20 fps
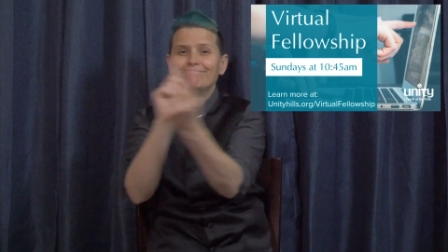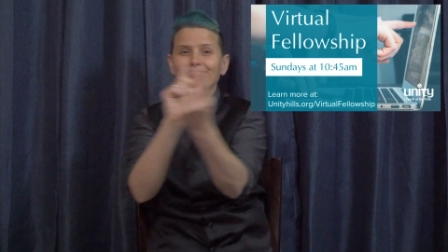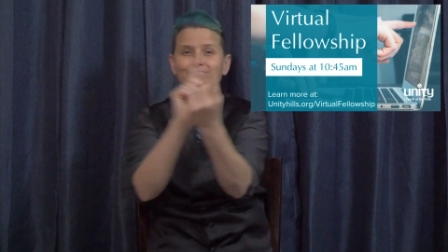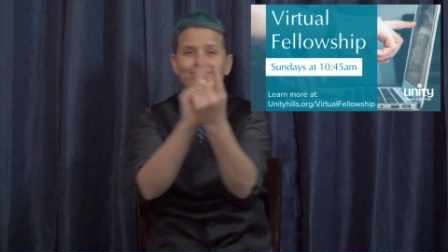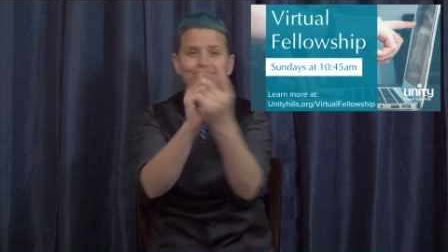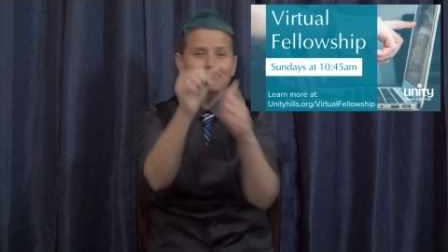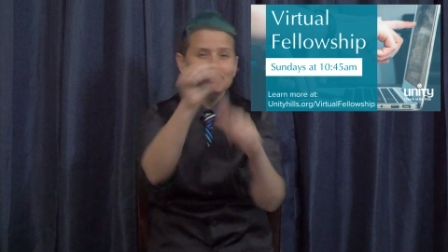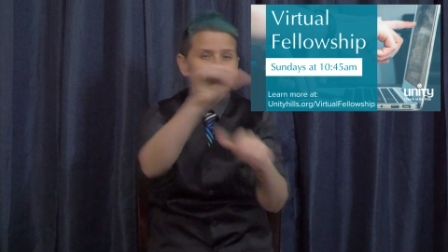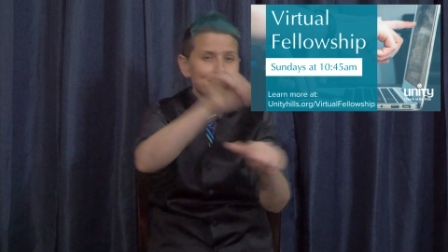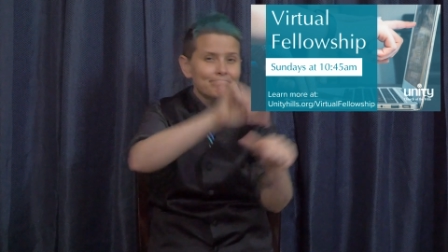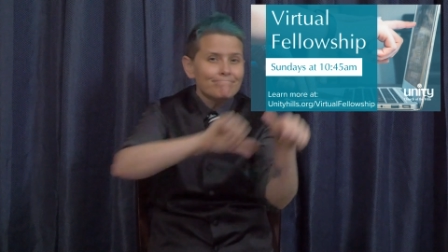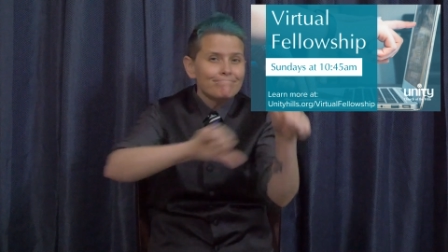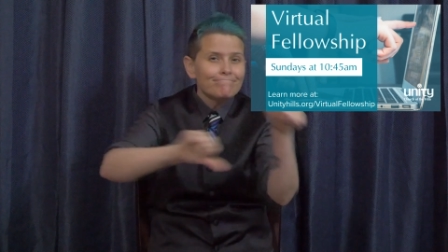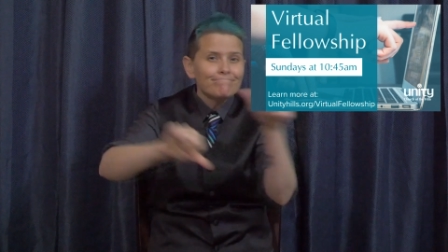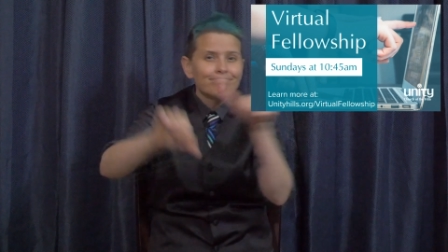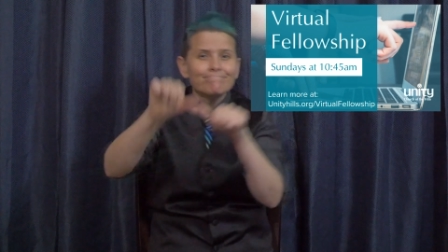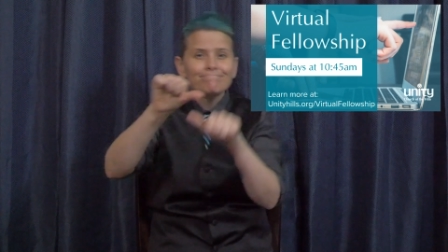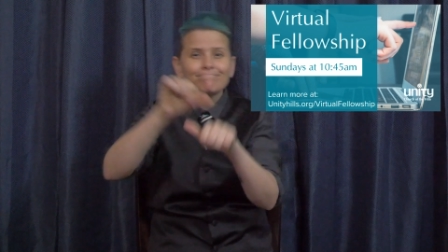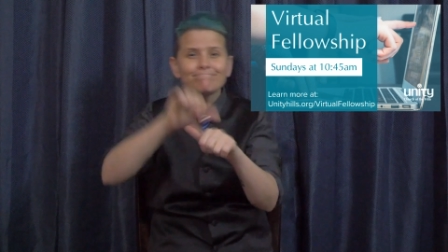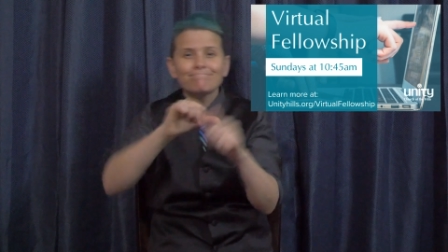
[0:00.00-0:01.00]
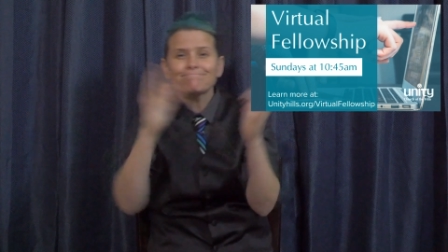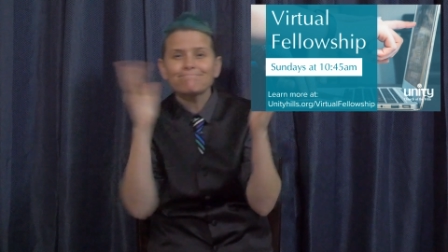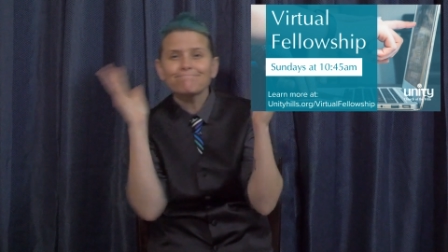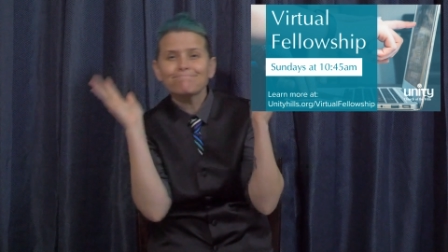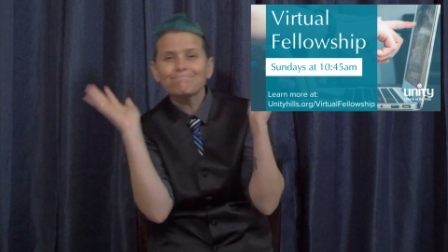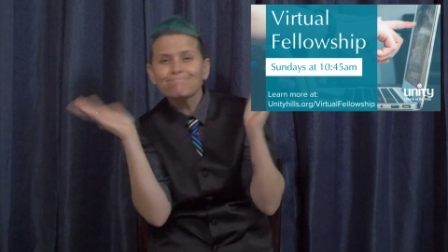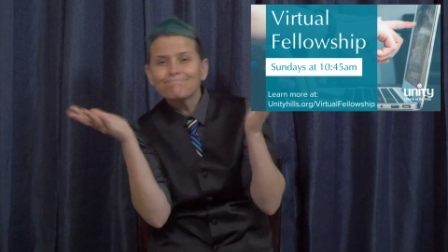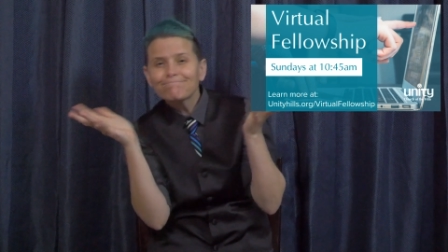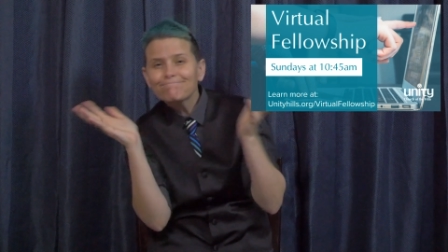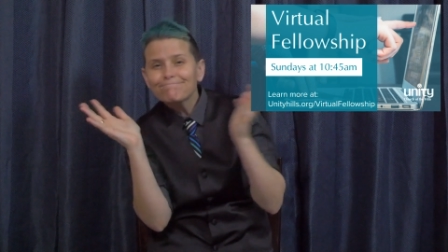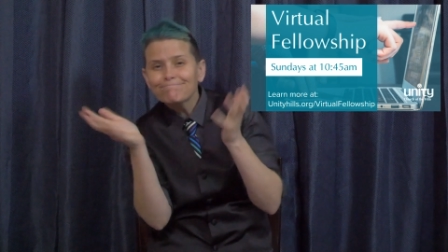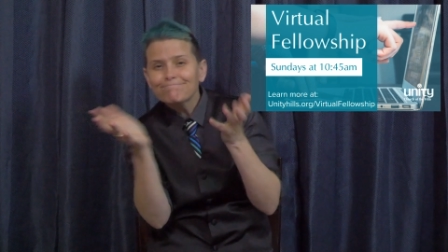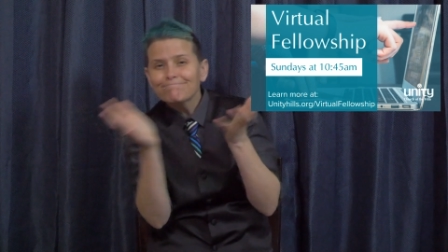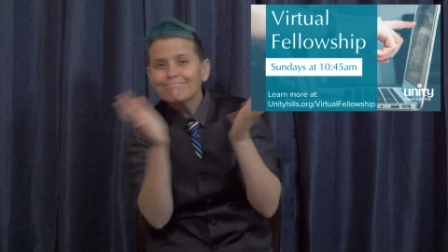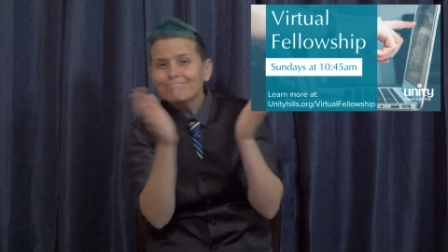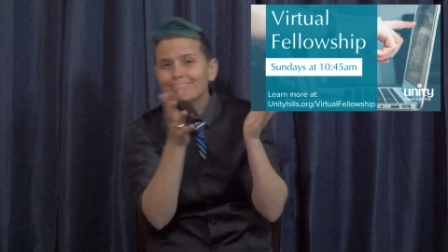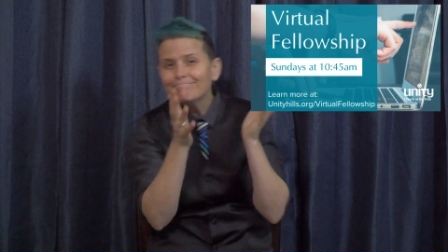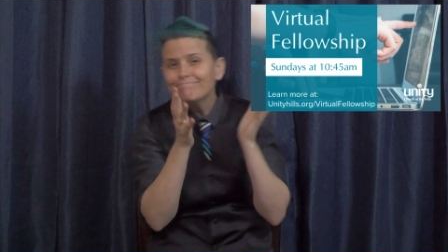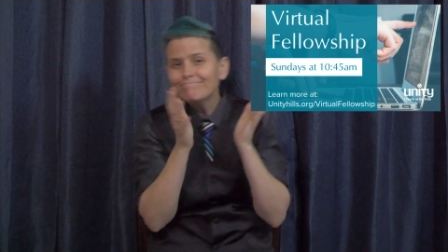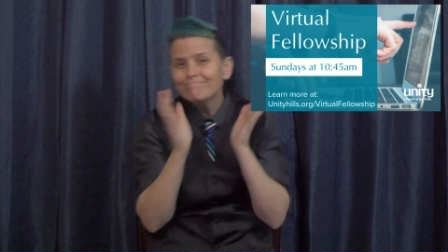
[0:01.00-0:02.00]
the foyer and Friendship
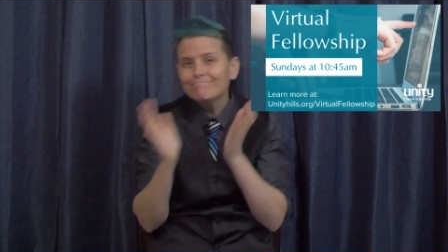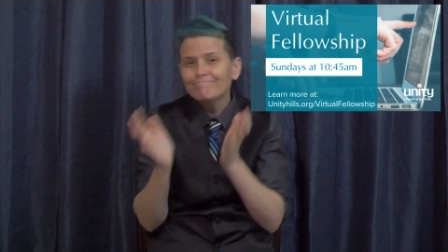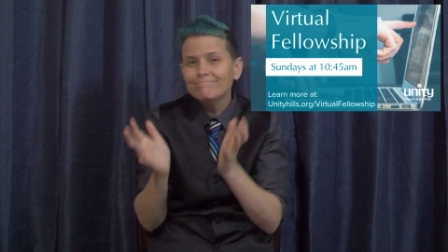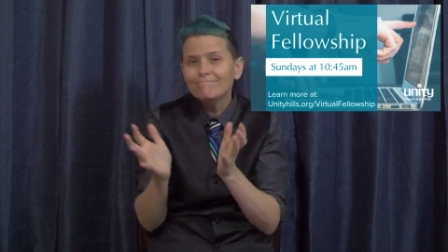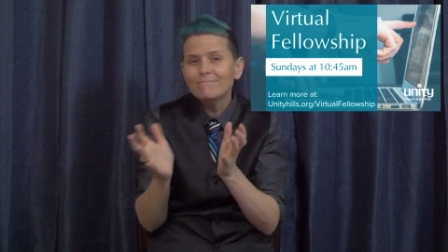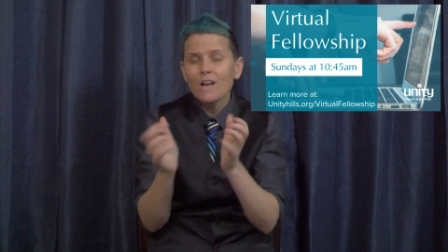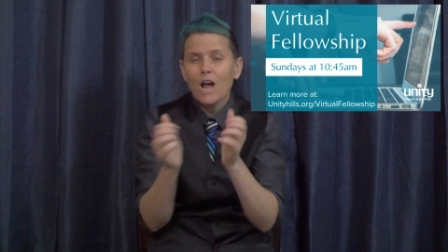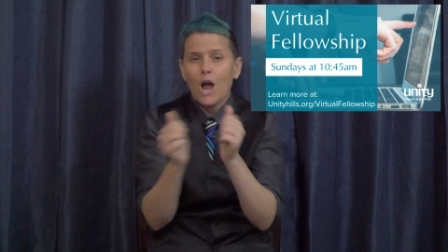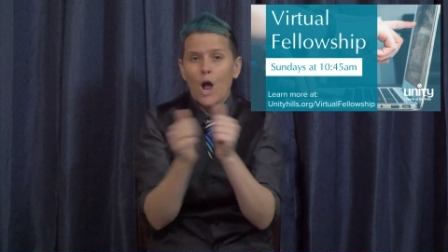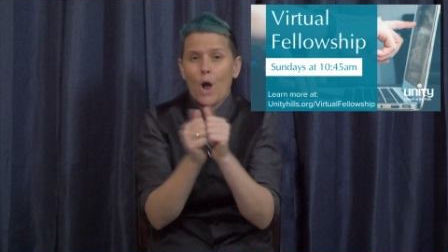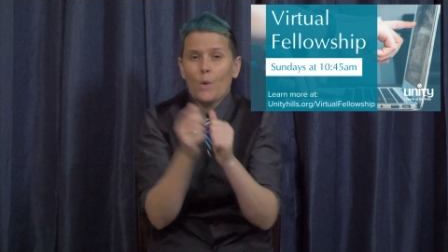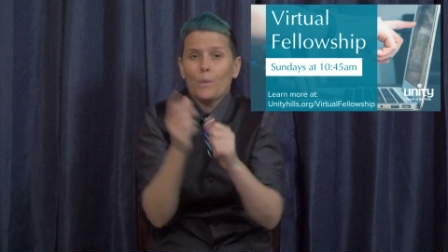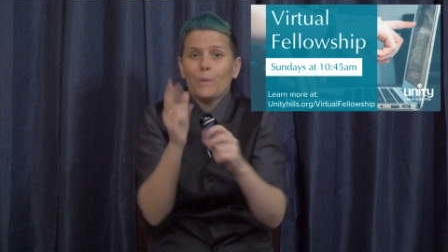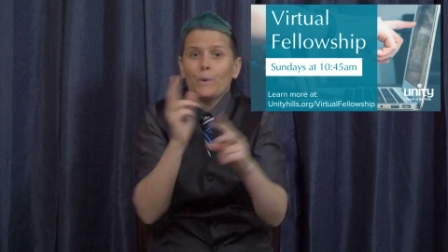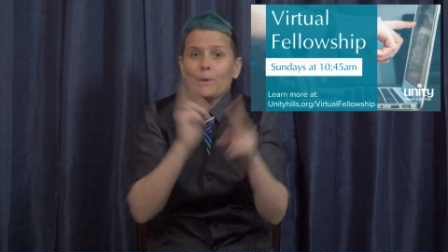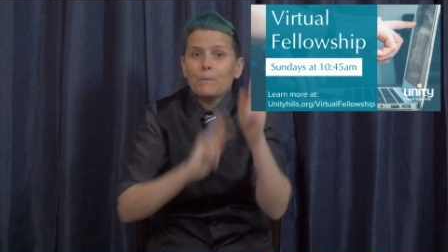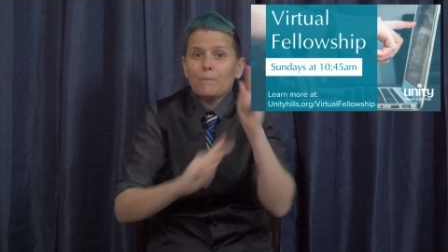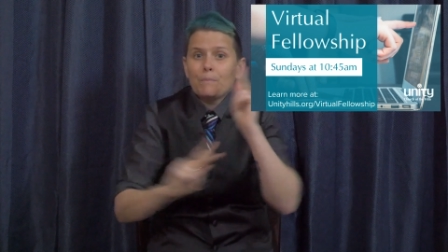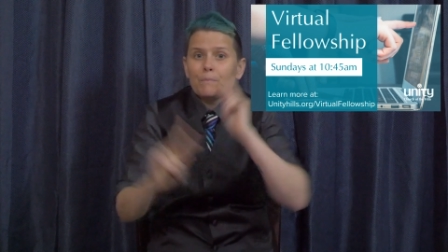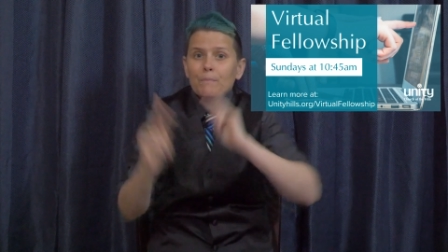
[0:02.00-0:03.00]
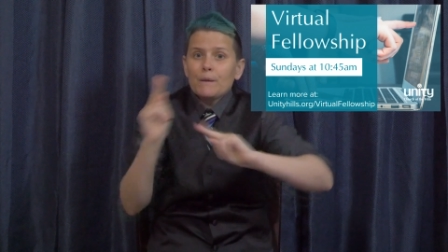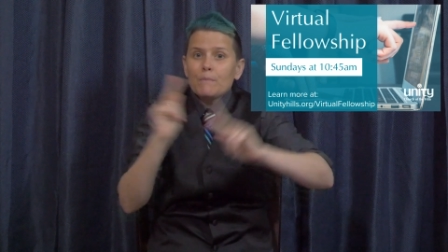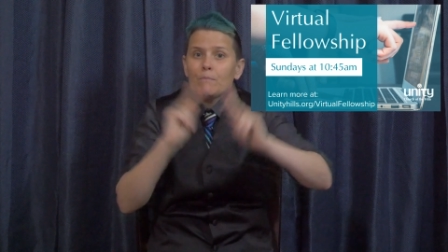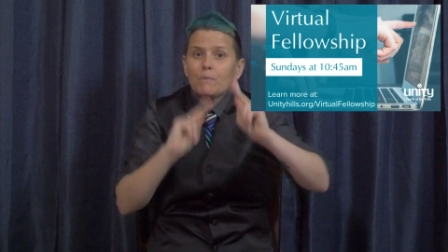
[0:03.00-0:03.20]
Hall and in the hallways.